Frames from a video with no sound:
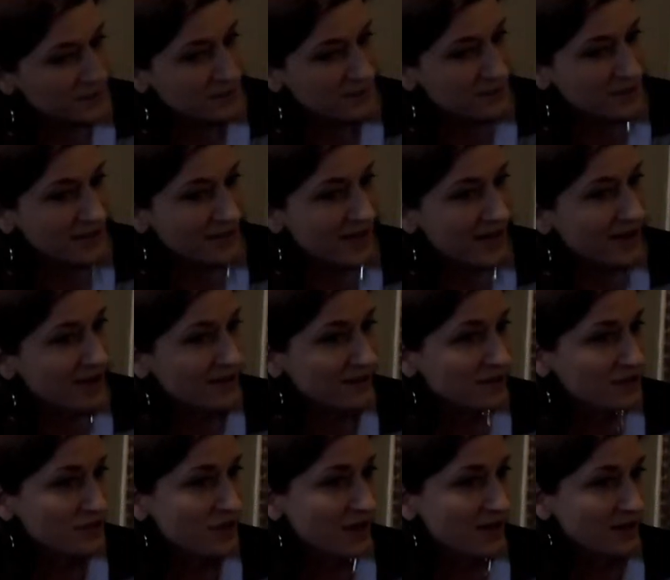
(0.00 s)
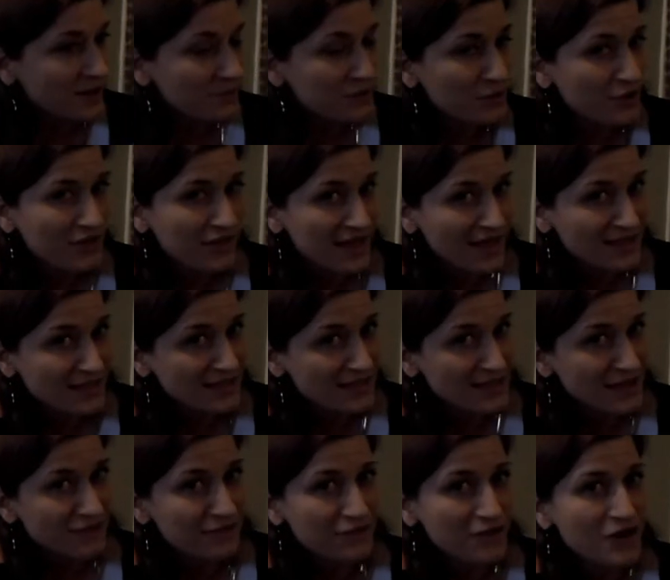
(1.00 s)
But yeah, trying to put that
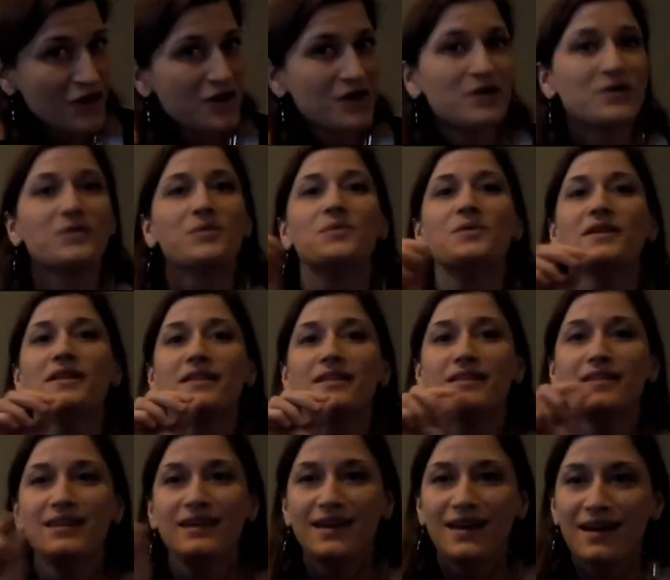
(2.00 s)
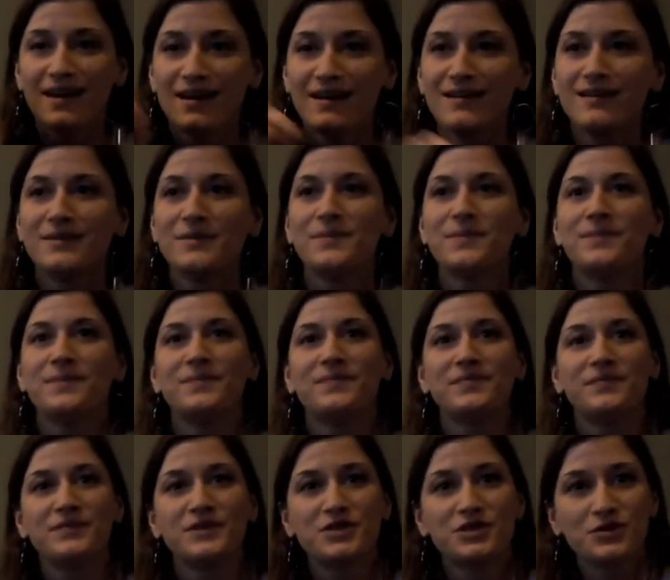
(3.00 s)
stuff on with the
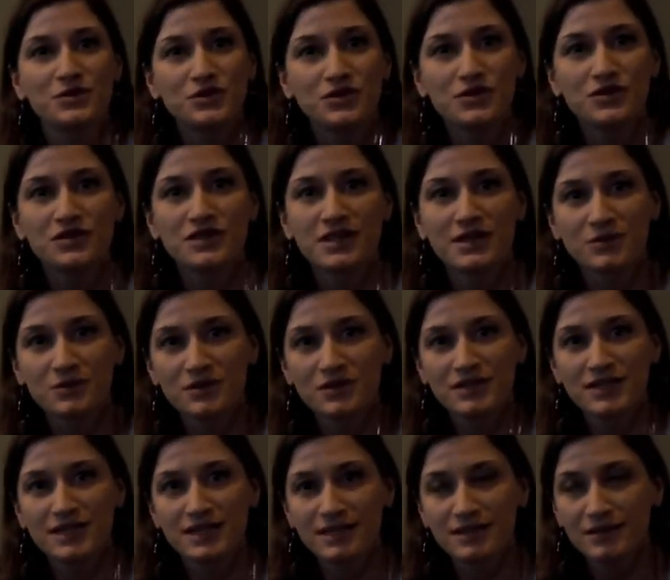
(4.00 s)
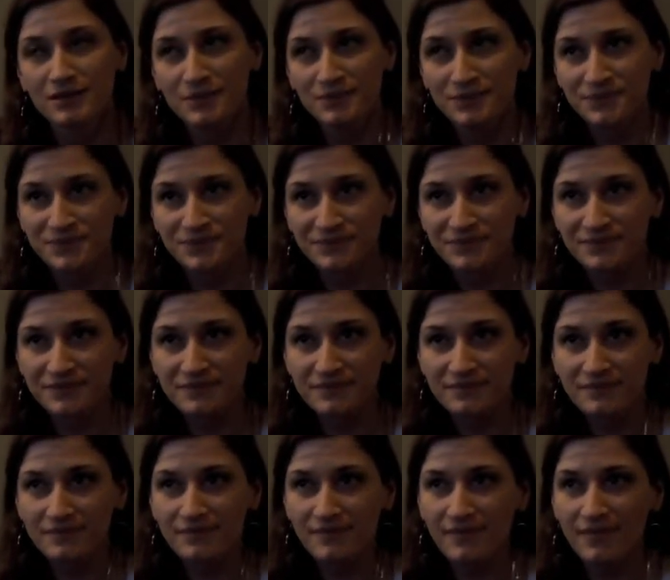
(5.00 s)
sutures that were still
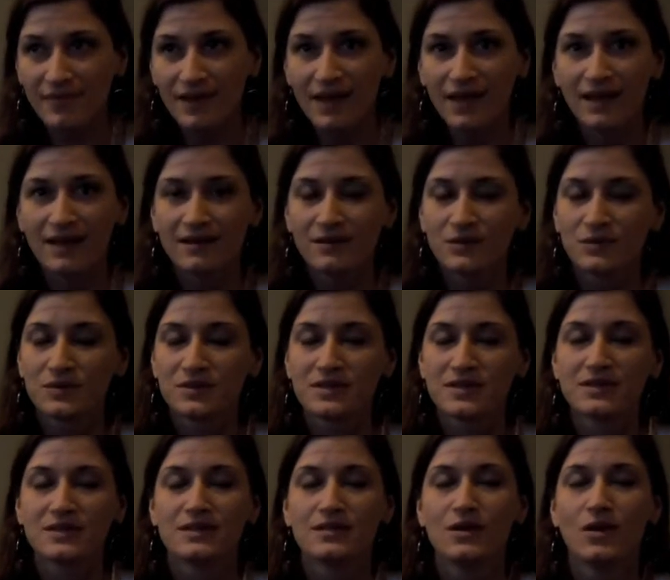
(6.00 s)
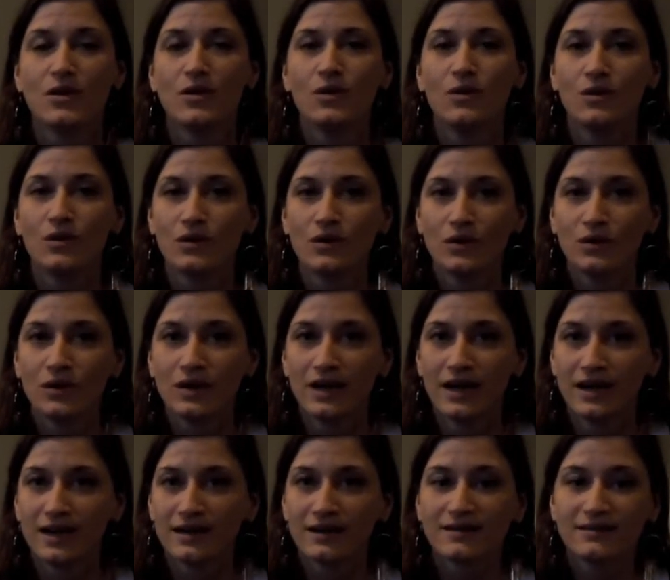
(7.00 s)
in was so
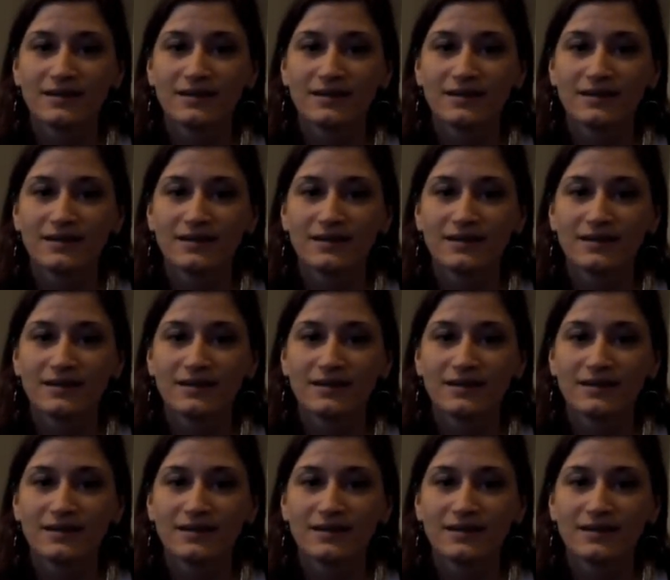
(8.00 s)
annoying.